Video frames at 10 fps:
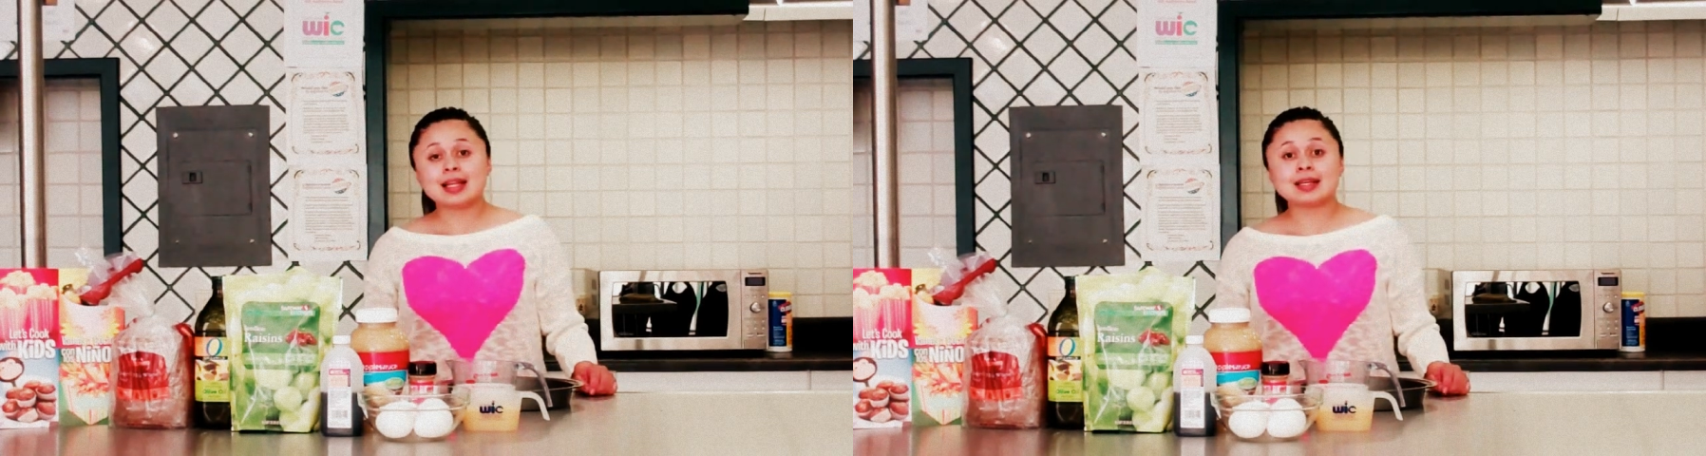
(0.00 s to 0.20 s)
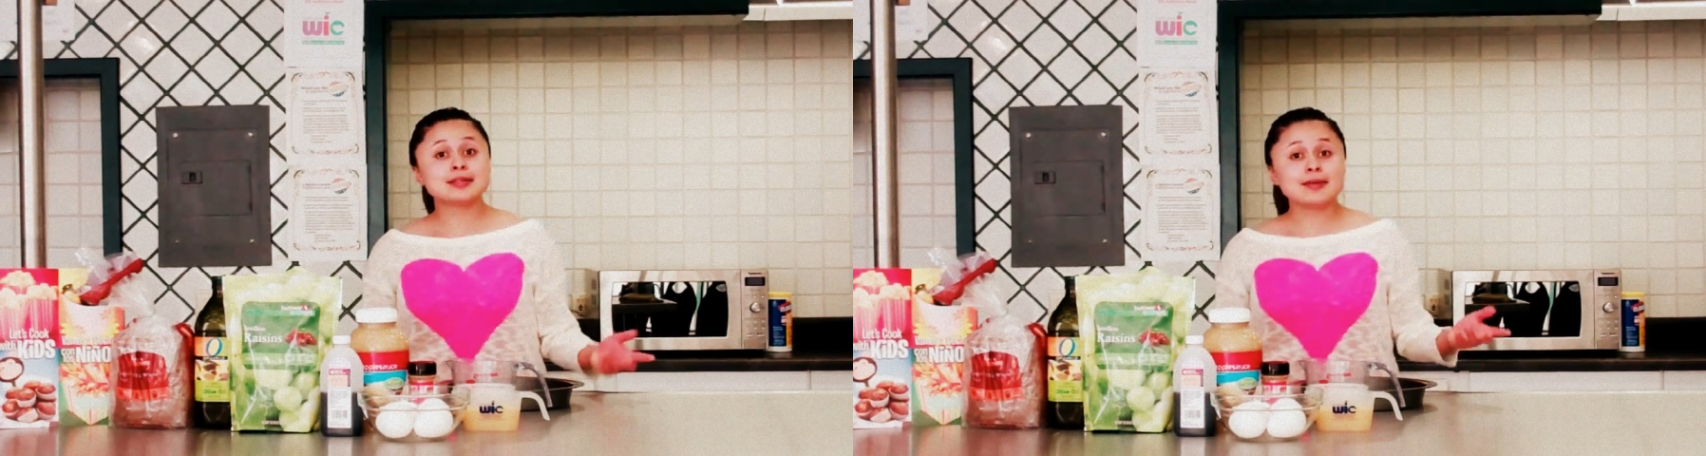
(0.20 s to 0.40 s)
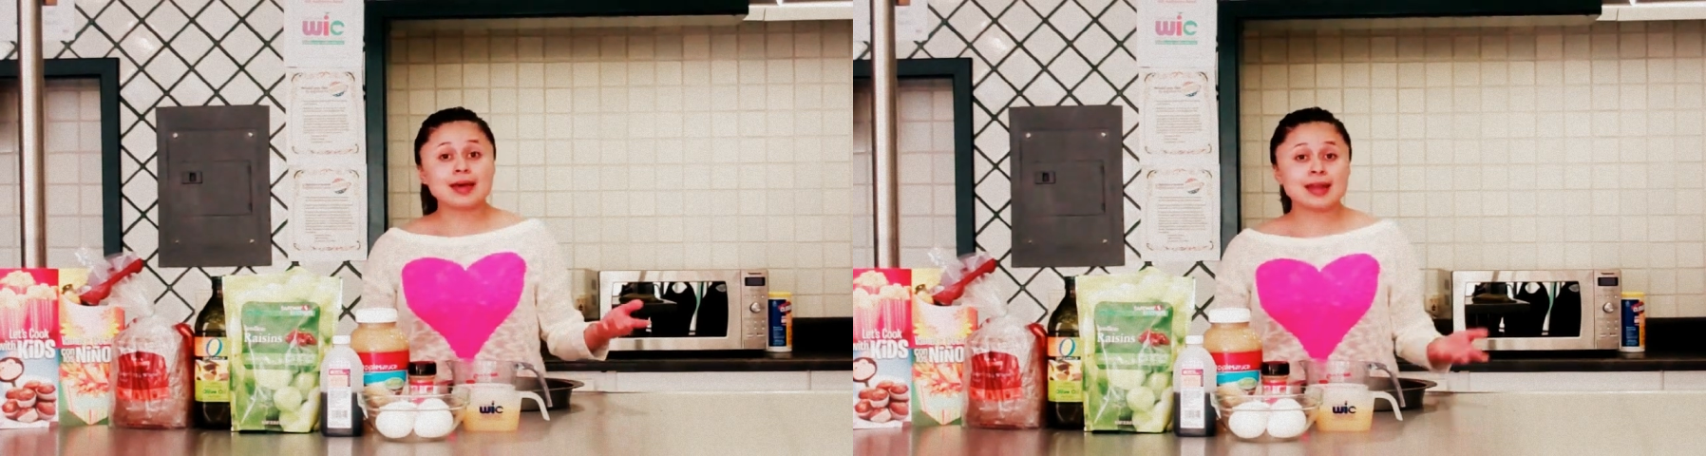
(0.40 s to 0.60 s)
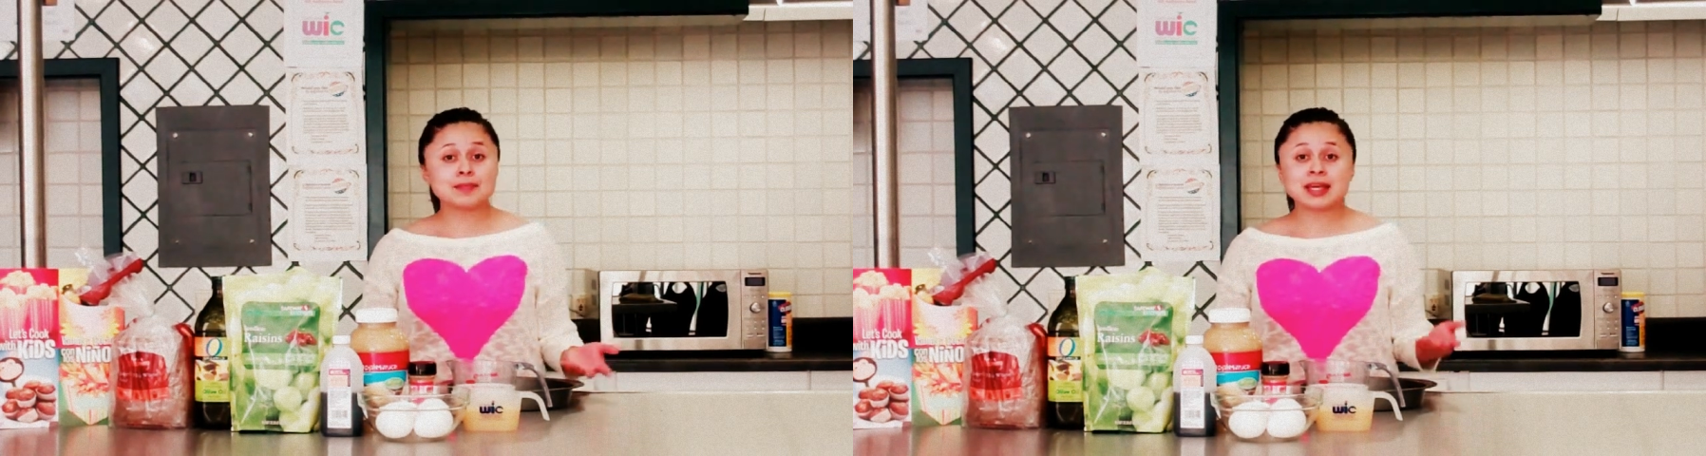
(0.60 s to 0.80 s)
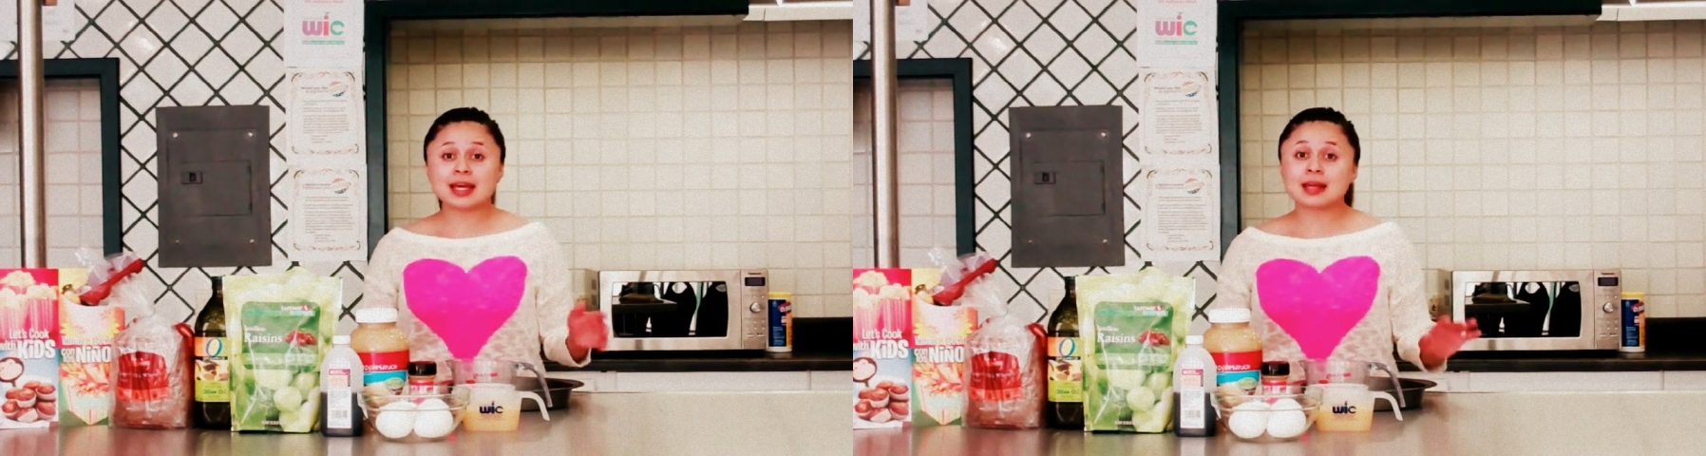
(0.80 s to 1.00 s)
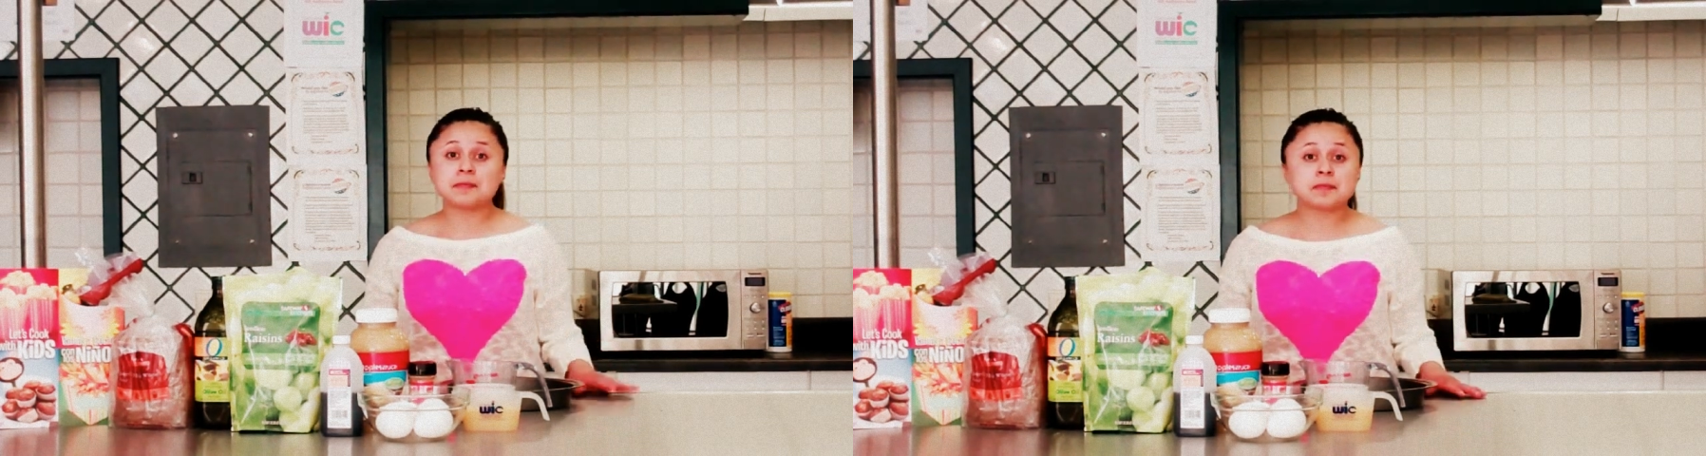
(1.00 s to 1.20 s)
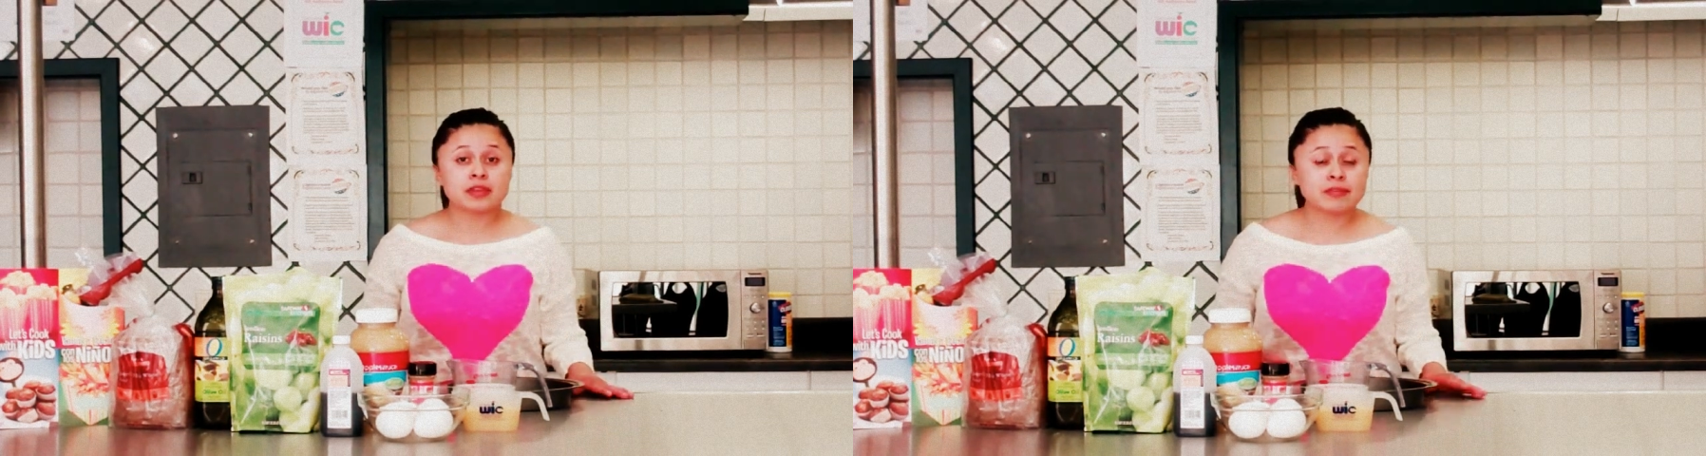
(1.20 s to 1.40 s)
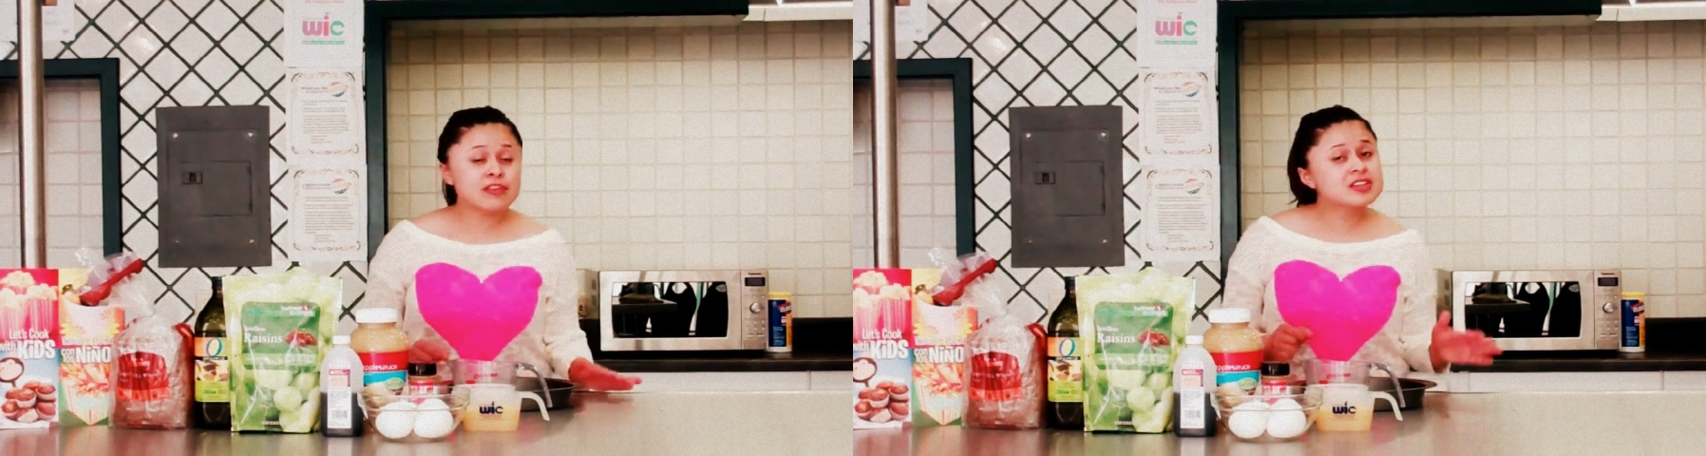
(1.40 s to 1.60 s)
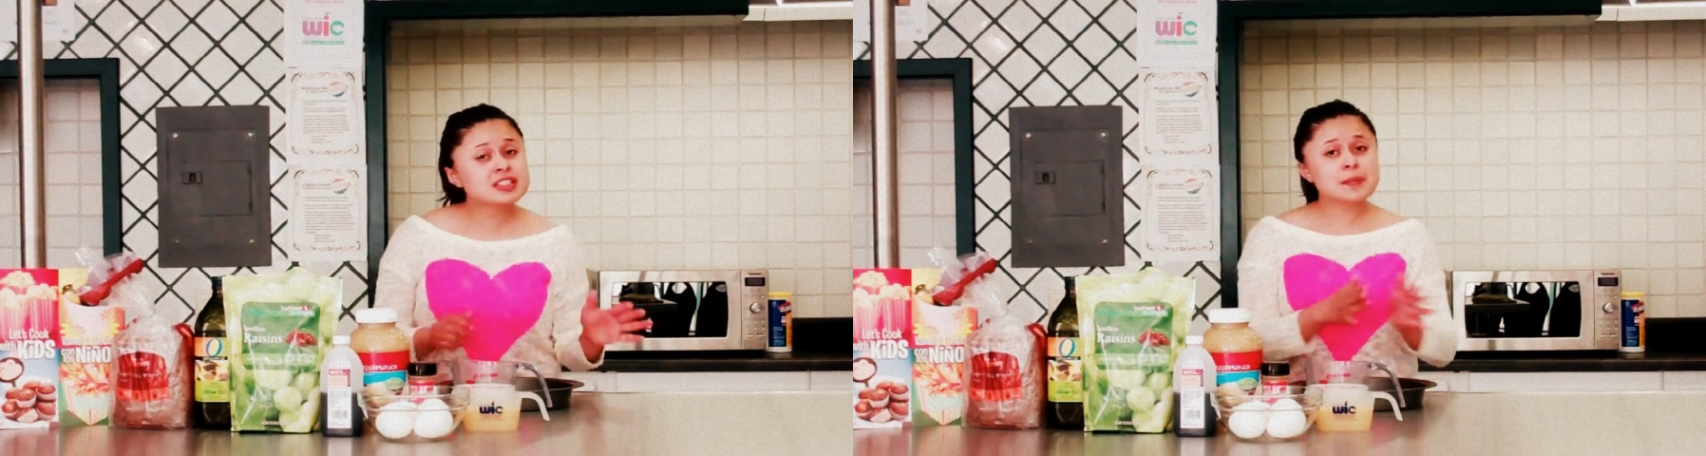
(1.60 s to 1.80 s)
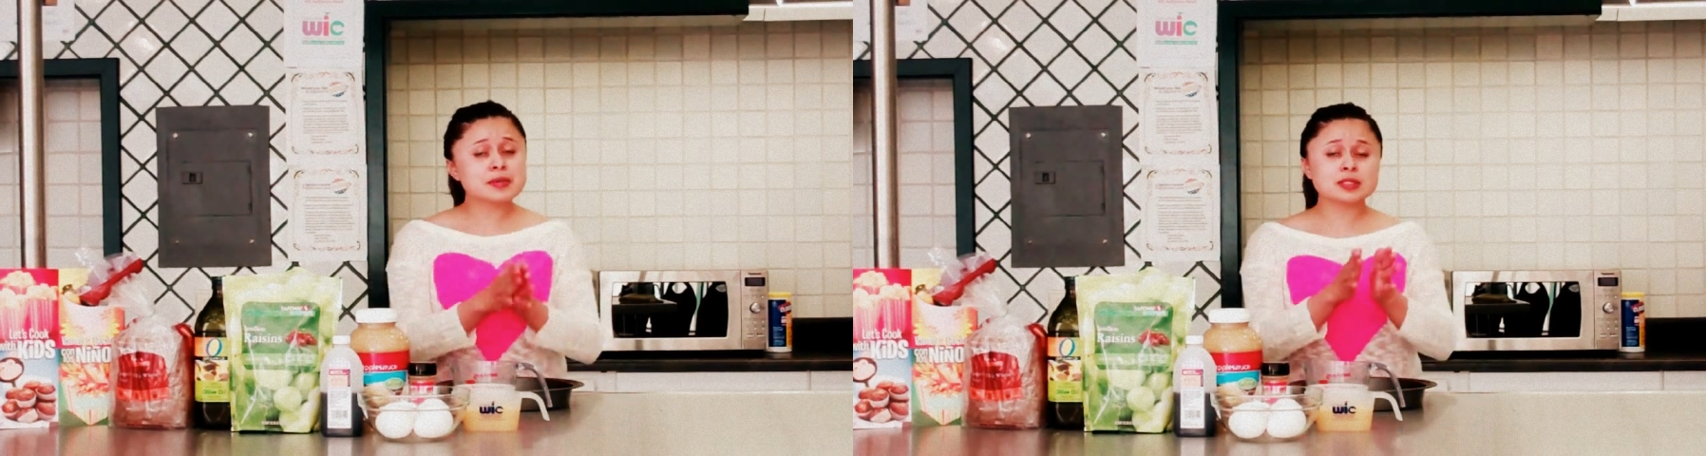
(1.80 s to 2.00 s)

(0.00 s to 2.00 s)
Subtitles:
Let's go ahead and begin. The first step